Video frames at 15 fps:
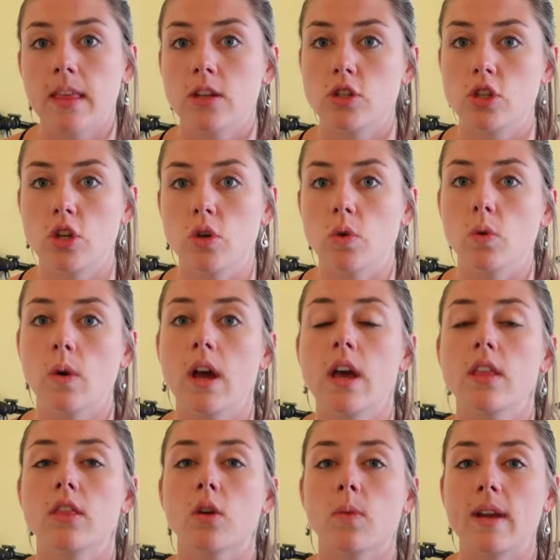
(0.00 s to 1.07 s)
to
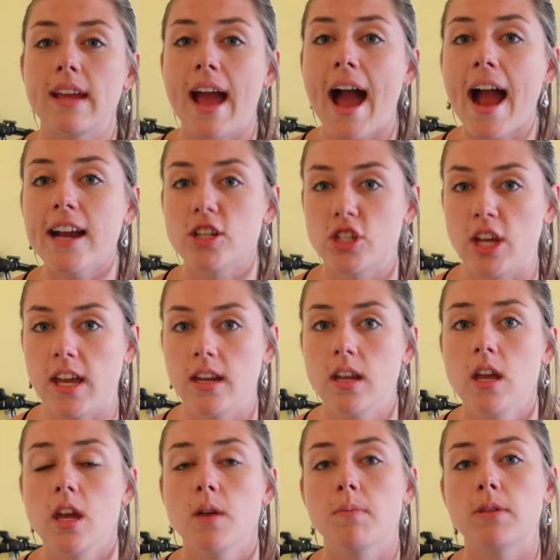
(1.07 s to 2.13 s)
the reaction
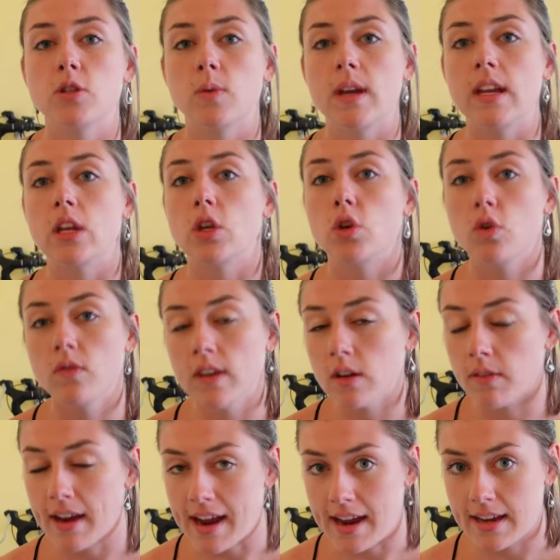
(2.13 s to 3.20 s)
between UV
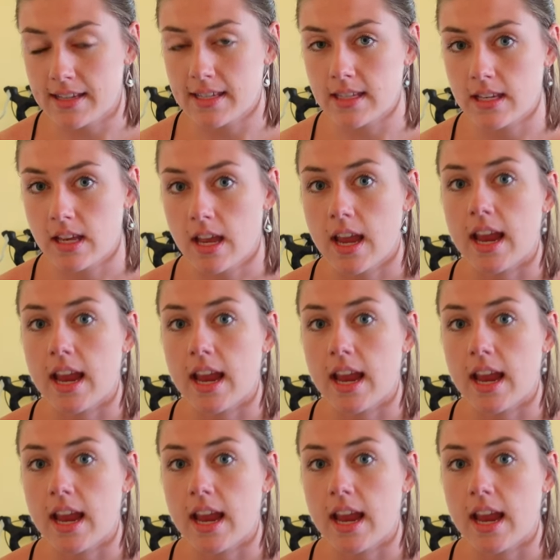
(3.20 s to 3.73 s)
rays